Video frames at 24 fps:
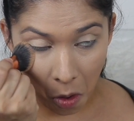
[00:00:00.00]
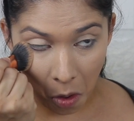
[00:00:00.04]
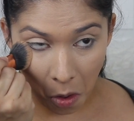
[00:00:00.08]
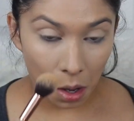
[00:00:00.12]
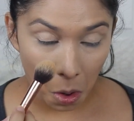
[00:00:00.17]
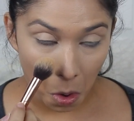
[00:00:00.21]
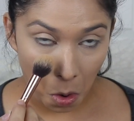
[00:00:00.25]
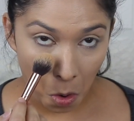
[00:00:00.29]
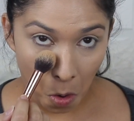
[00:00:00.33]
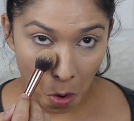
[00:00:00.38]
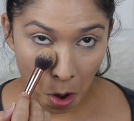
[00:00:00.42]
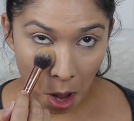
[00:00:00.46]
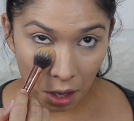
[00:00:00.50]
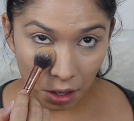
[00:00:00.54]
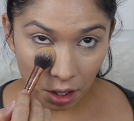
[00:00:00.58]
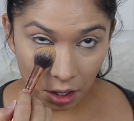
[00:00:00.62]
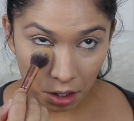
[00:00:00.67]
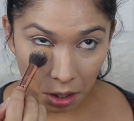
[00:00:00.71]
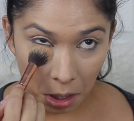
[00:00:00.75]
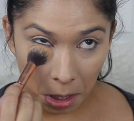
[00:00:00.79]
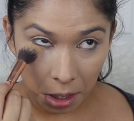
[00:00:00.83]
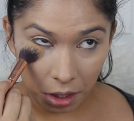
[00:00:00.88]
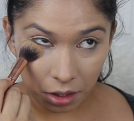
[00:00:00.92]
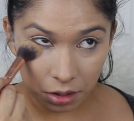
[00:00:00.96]
Go
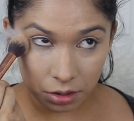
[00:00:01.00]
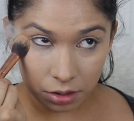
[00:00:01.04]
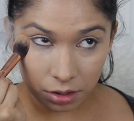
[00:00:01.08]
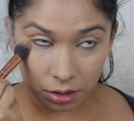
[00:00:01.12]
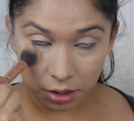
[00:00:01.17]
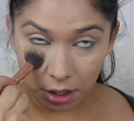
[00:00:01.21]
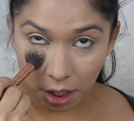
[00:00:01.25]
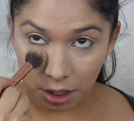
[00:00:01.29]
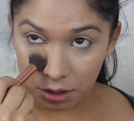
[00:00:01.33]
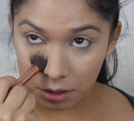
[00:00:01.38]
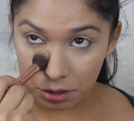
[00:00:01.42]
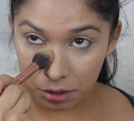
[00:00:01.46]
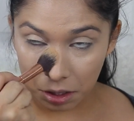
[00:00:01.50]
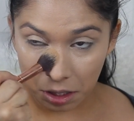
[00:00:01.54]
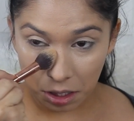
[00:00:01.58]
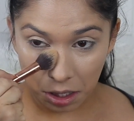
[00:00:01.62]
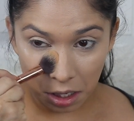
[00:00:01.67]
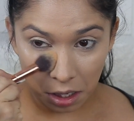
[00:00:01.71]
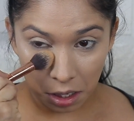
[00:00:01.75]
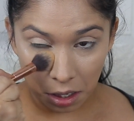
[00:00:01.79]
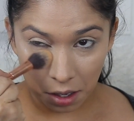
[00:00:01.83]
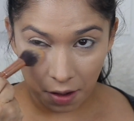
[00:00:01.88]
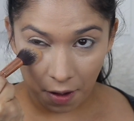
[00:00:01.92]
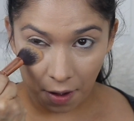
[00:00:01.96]
in and set
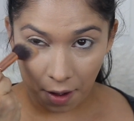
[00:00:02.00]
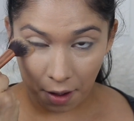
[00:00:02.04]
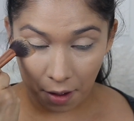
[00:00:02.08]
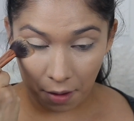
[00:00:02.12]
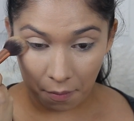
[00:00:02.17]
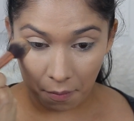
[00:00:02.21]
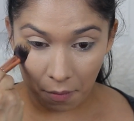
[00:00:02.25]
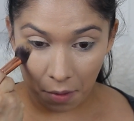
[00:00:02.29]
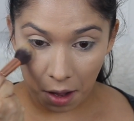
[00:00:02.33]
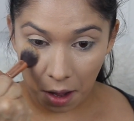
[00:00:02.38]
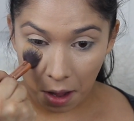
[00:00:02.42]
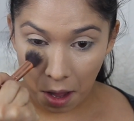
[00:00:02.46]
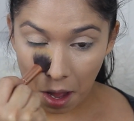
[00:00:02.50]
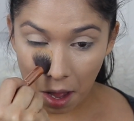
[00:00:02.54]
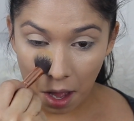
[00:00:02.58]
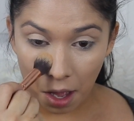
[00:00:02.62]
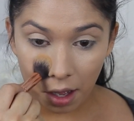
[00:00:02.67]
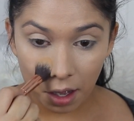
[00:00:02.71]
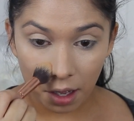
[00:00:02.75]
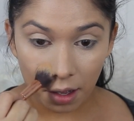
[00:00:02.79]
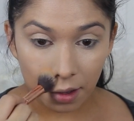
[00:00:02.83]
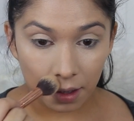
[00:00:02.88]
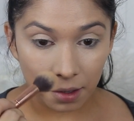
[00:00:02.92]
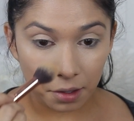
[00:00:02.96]
my
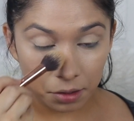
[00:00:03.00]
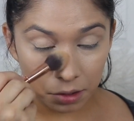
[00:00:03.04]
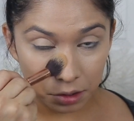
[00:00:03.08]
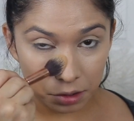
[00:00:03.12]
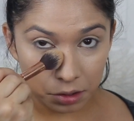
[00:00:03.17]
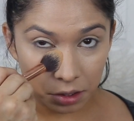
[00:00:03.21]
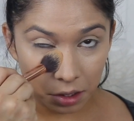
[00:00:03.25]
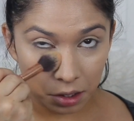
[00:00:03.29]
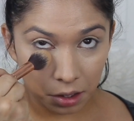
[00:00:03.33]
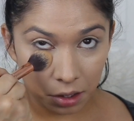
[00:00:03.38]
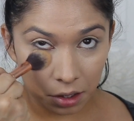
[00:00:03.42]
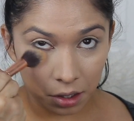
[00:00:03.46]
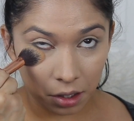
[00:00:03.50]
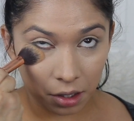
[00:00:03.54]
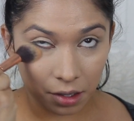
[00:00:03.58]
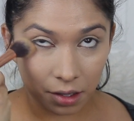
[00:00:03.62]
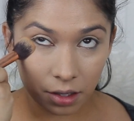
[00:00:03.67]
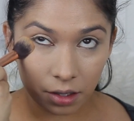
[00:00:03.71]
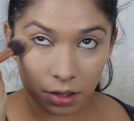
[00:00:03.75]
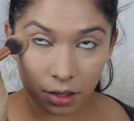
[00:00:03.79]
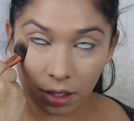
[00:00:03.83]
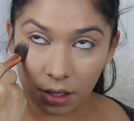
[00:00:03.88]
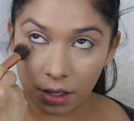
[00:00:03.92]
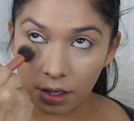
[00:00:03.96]
eyes,
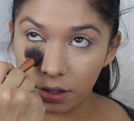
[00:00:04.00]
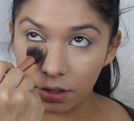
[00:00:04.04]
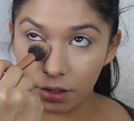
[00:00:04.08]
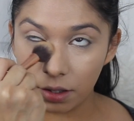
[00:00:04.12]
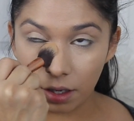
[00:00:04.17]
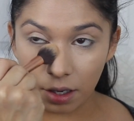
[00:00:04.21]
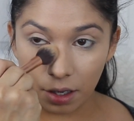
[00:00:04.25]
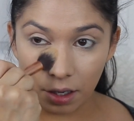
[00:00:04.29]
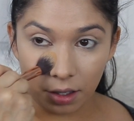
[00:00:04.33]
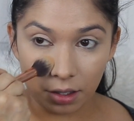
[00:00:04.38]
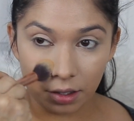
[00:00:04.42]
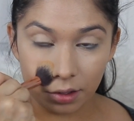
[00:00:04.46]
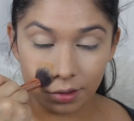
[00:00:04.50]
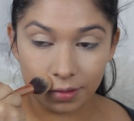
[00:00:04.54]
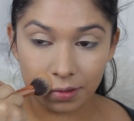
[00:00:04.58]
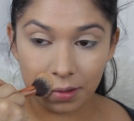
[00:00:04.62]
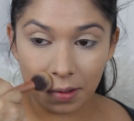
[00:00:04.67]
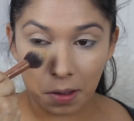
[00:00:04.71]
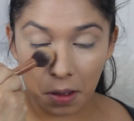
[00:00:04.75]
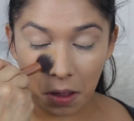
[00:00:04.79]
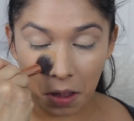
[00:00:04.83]
the under eyes.